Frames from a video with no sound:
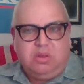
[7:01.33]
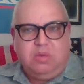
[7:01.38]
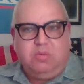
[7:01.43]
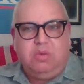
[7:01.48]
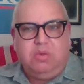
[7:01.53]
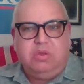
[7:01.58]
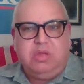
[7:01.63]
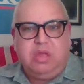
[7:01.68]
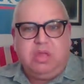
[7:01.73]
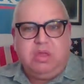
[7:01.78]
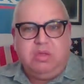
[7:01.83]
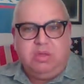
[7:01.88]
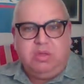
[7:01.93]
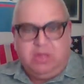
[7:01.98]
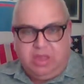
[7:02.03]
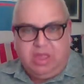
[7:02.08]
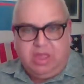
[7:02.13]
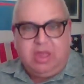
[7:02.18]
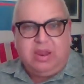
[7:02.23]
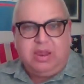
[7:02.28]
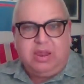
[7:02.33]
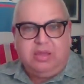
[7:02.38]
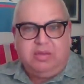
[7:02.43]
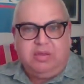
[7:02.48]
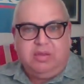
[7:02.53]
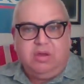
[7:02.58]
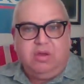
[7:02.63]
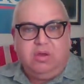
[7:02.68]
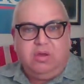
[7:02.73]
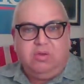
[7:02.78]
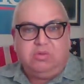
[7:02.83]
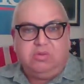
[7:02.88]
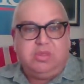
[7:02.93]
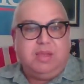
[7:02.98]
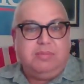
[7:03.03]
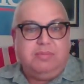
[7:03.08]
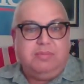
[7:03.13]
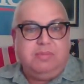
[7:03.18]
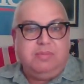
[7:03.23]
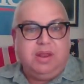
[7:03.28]
we get
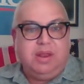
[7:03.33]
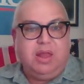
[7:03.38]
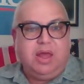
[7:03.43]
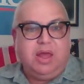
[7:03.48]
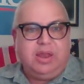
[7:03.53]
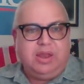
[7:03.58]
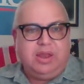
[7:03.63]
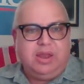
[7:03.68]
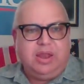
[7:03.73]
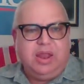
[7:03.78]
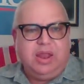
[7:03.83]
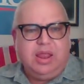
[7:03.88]
Osama bin Laden.